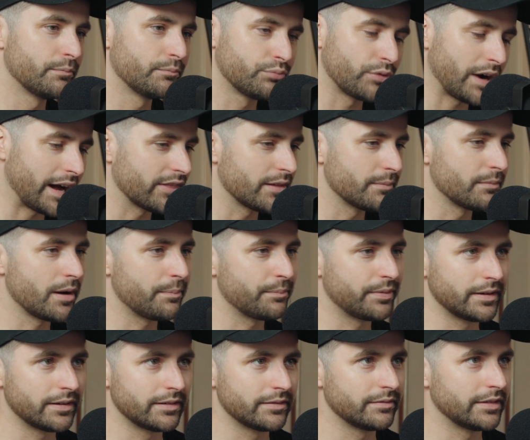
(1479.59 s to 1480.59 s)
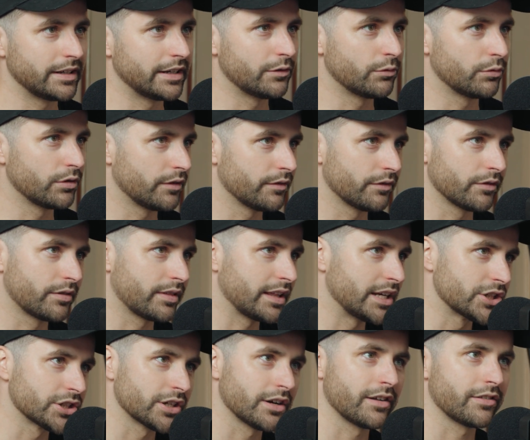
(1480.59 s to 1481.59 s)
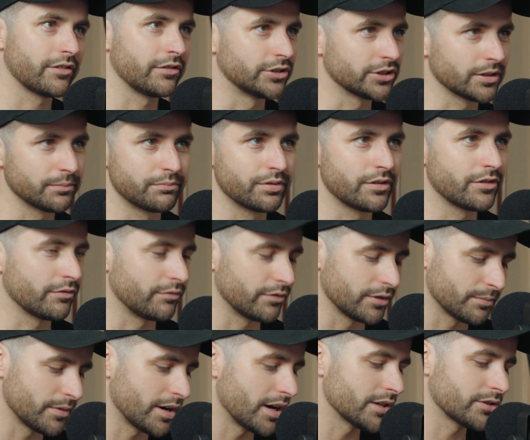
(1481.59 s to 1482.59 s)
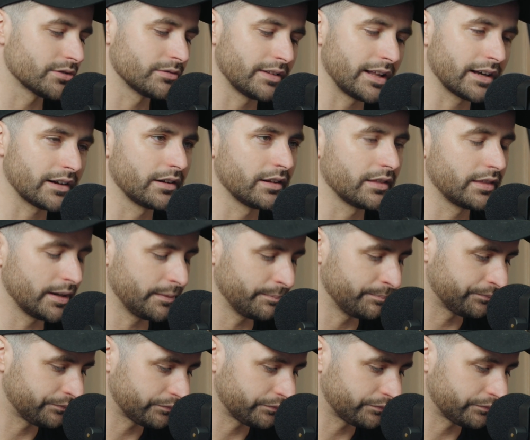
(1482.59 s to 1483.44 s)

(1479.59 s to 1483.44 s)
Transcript: brand them up in all your t-shirts, your jumpers, all your merch, all that kind of thing.